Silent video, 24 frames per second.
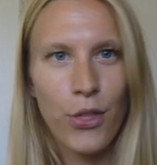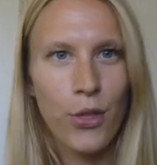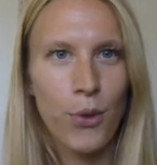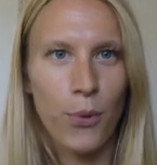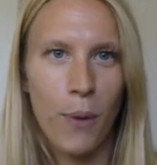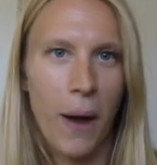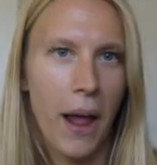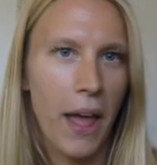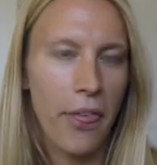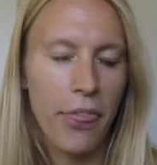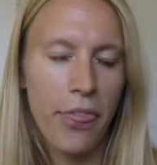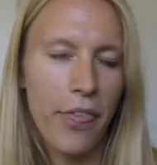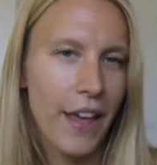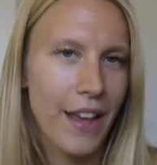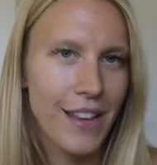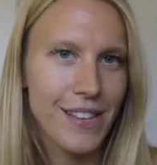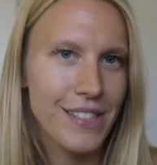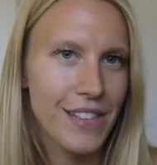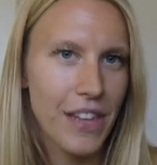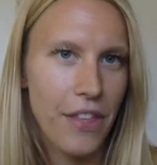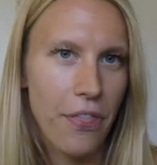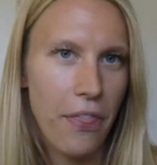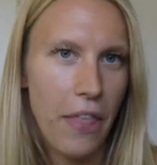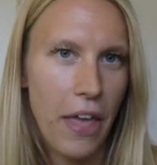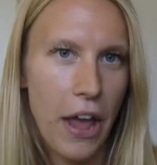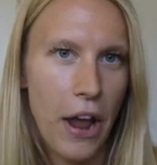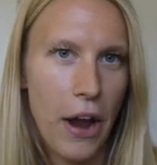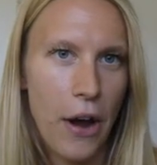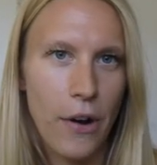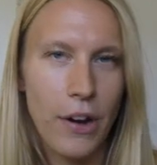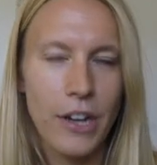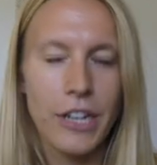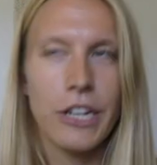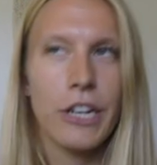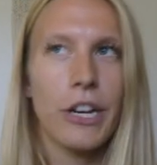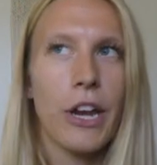the right things in there
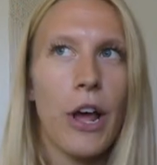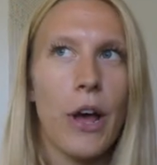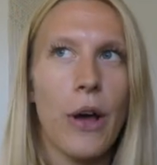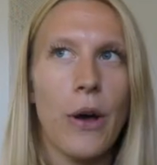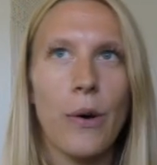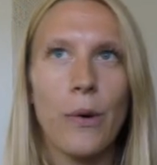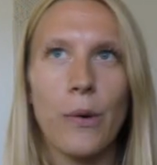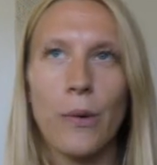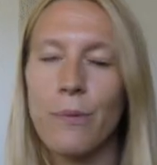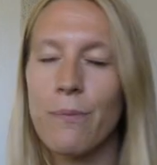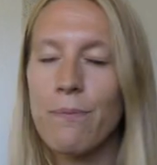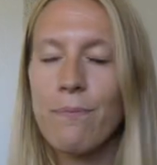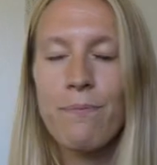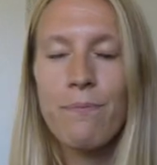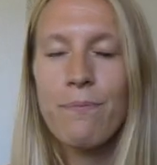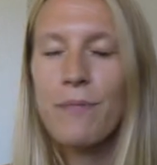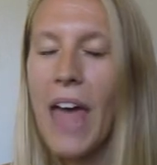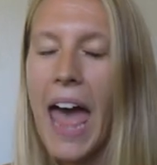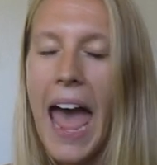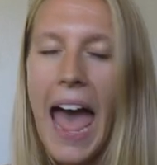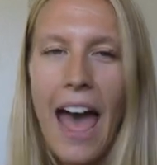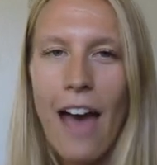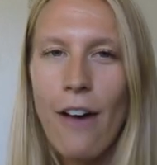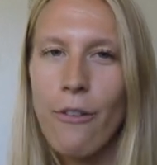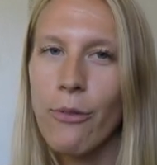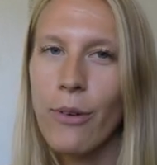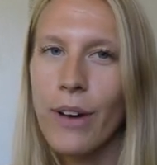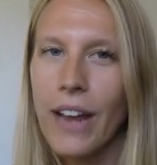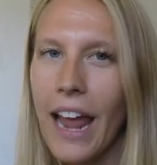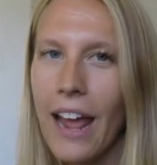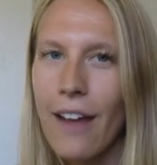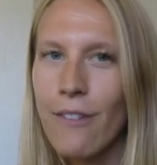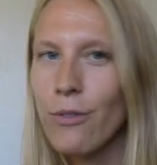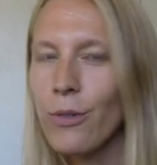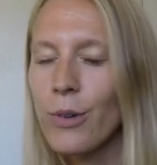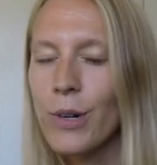and you know, have what
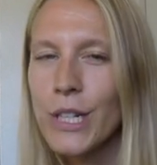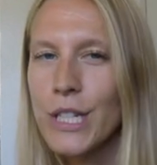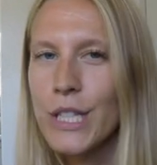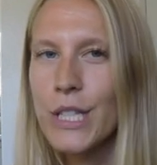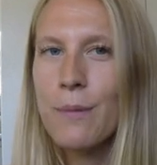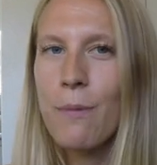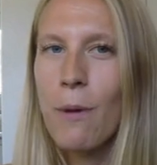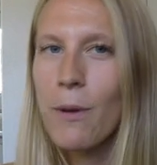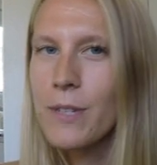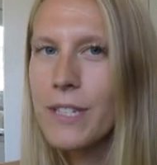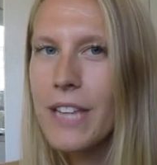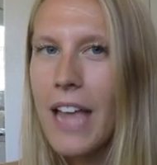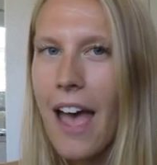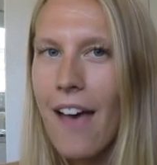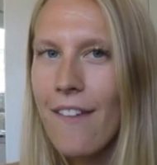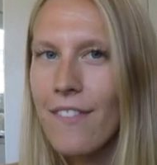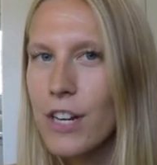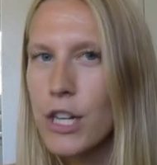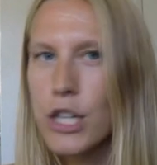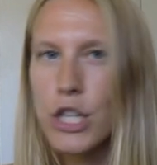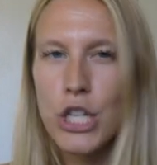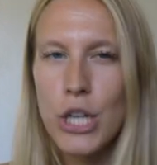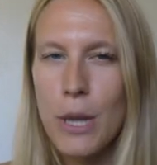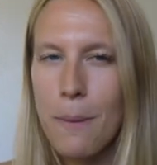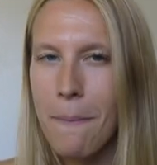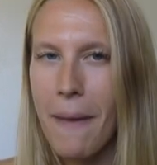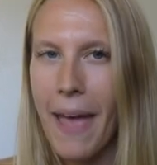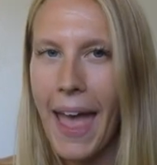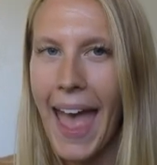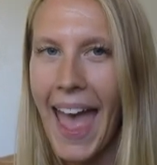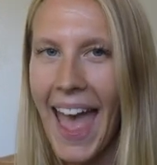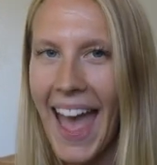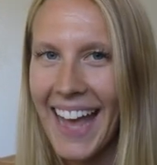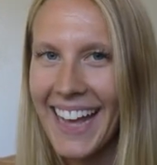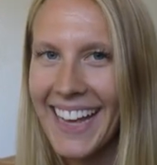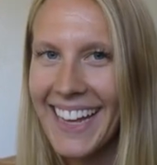everyone's supposed to have in a gym
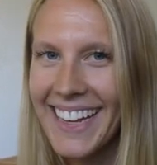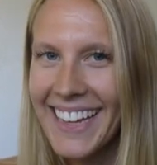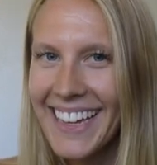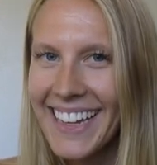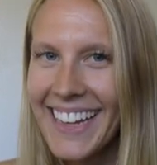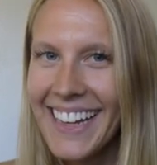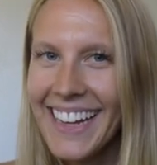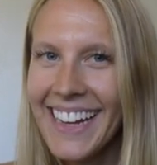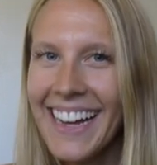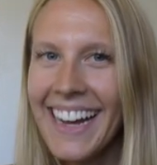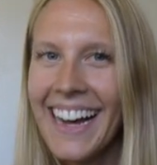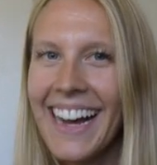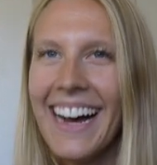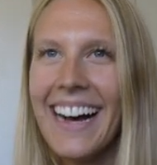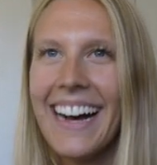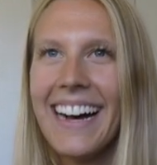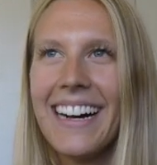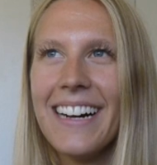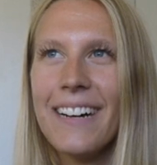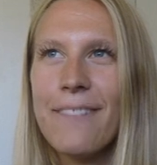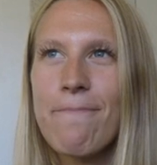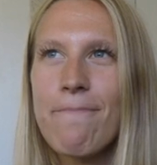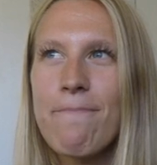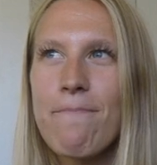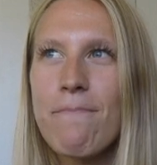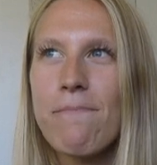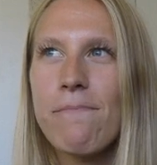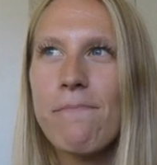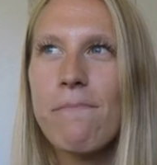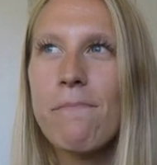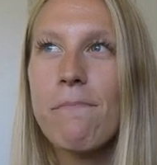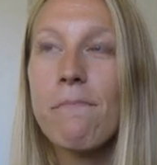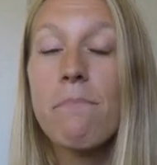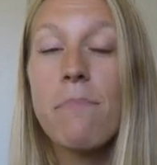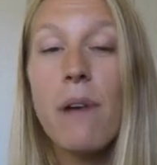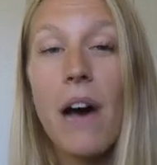bag.
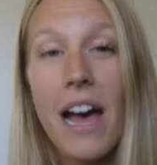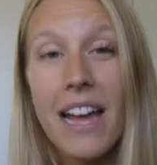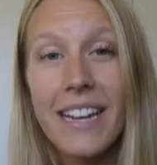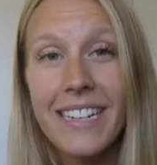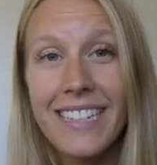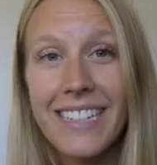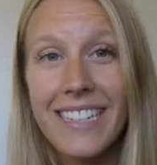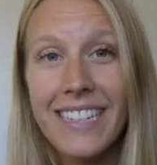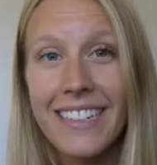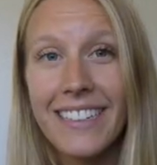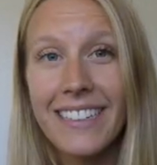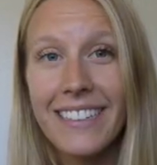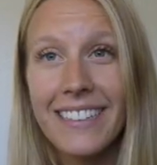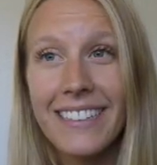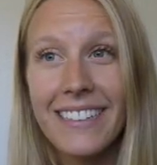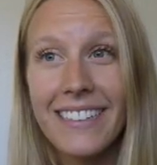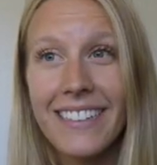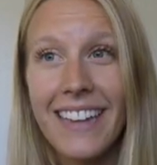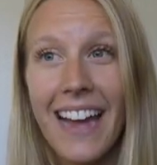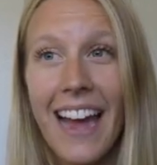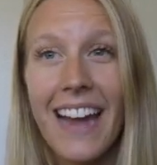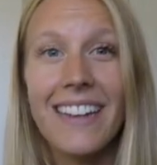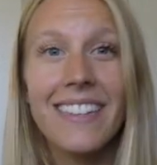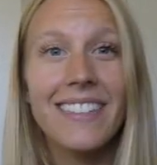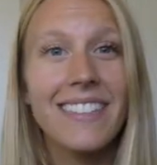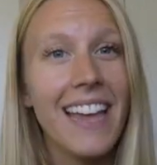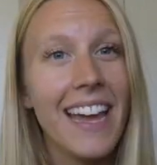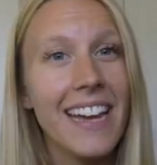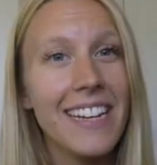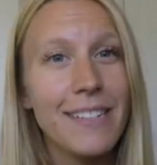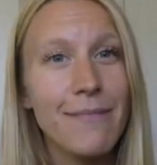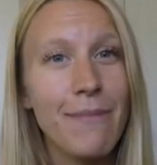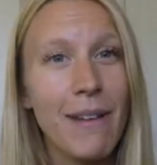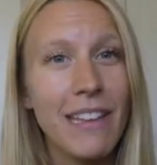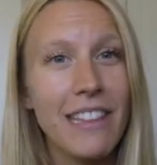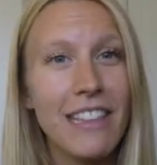But I decided
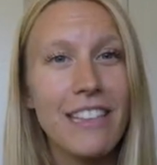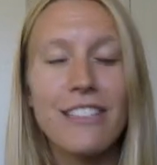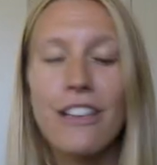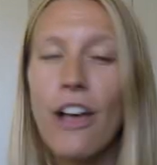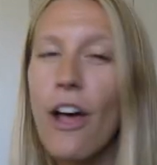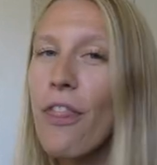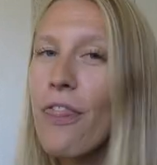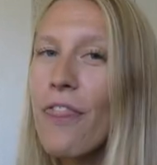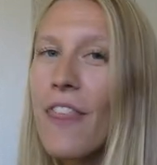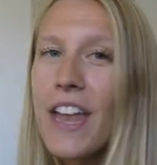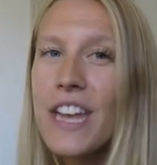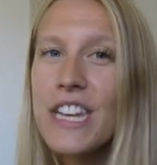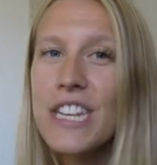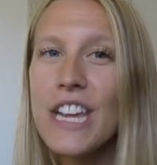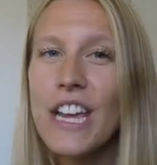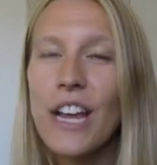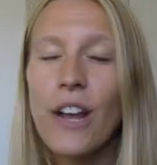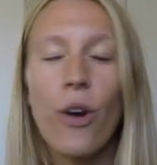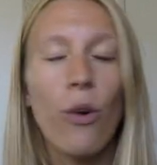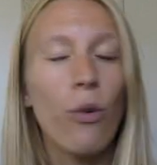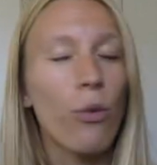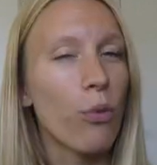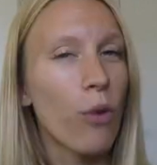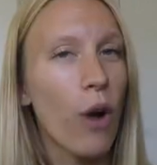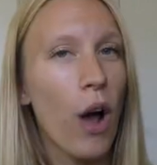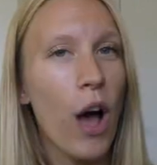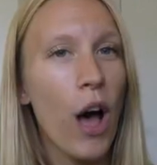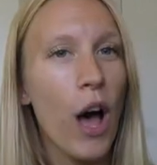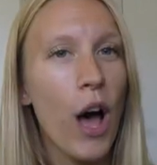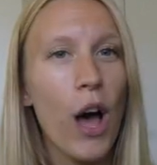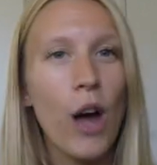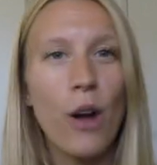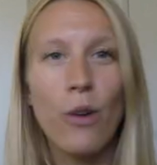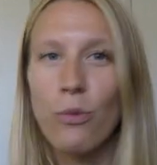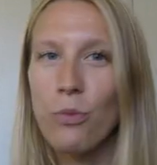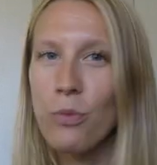to make this authentic,
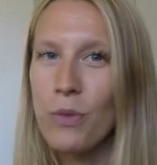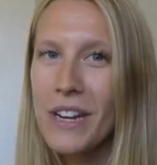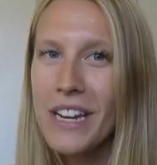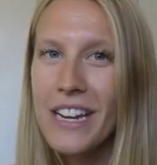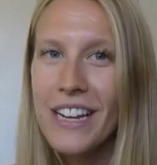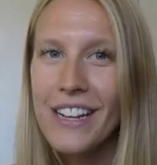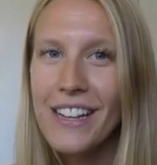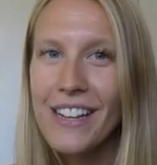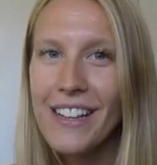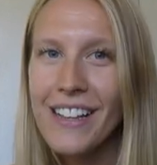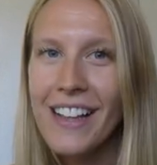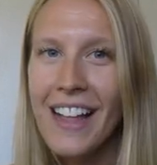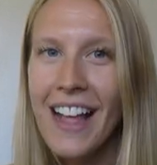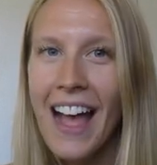raw, real.